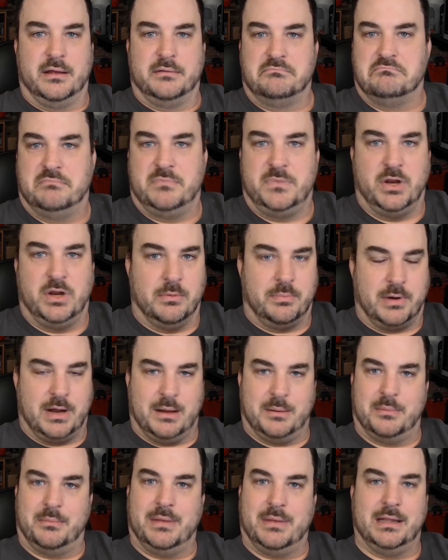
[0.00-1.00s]
No
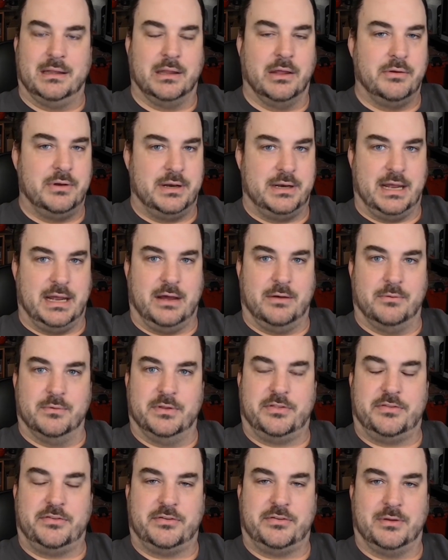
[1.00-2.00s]
problem. I load it down
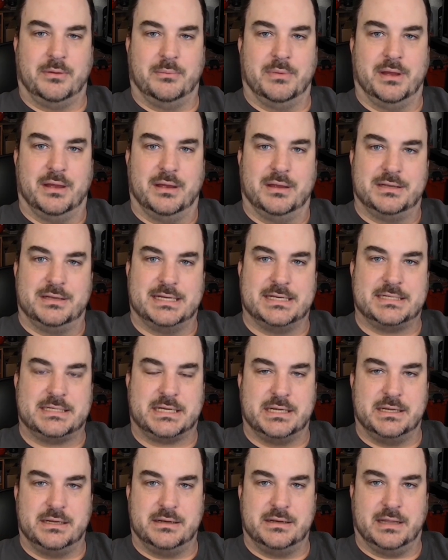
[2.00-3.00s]
with some
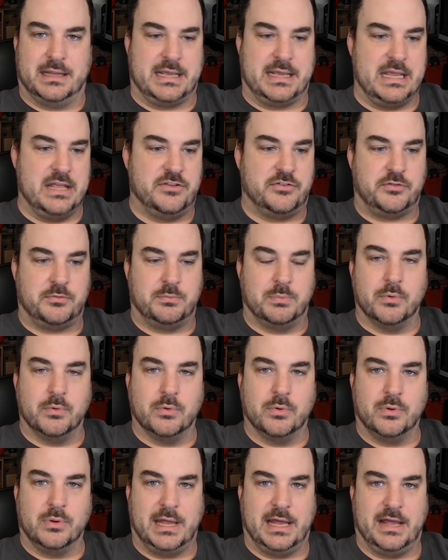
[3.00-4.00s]
desiccant. Like, each
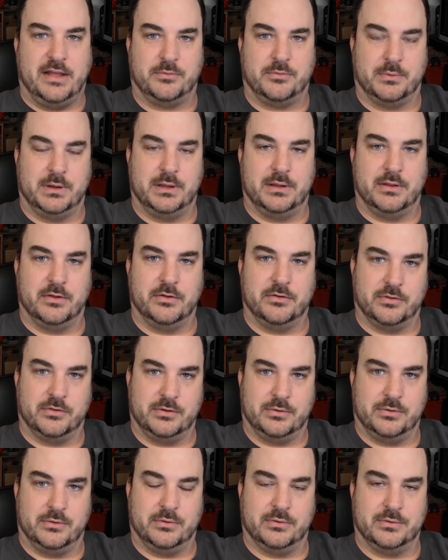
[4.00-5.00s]
spool has one of those
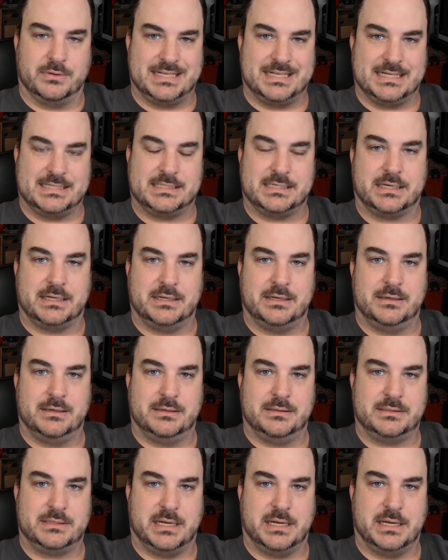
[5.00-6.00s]
little
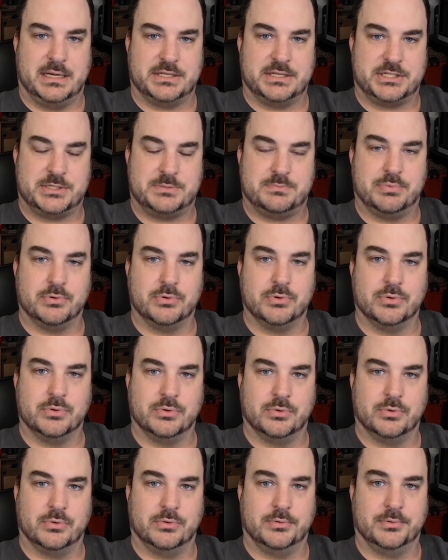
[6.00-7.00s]
desiccant
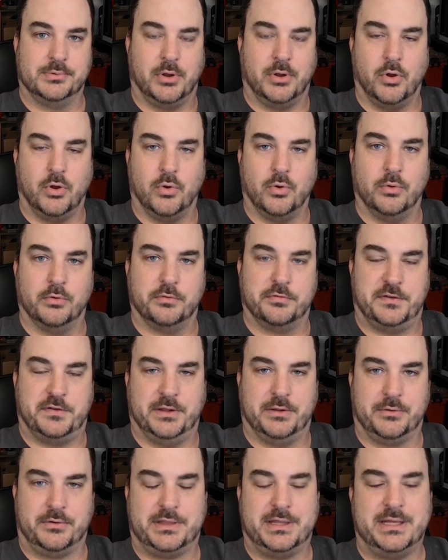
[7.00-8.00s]
spool hole
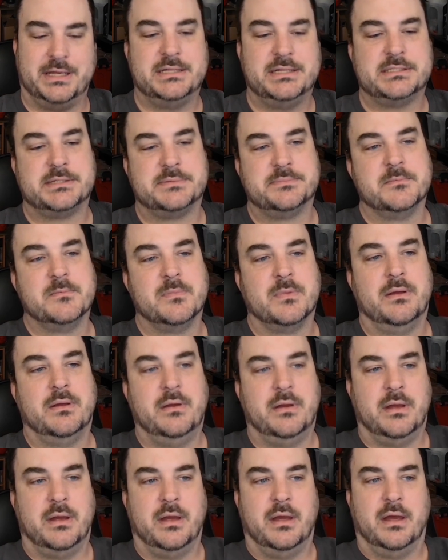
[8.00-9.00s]
filler things.
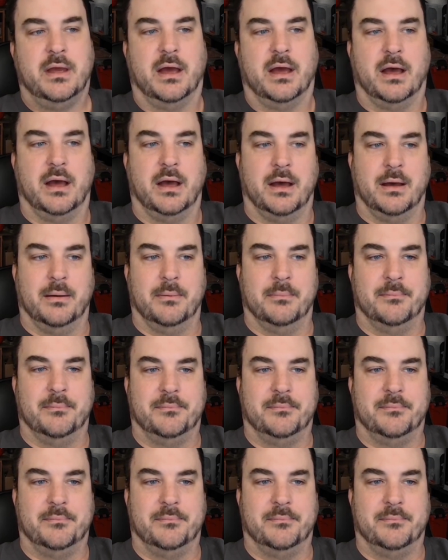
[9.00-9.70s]
And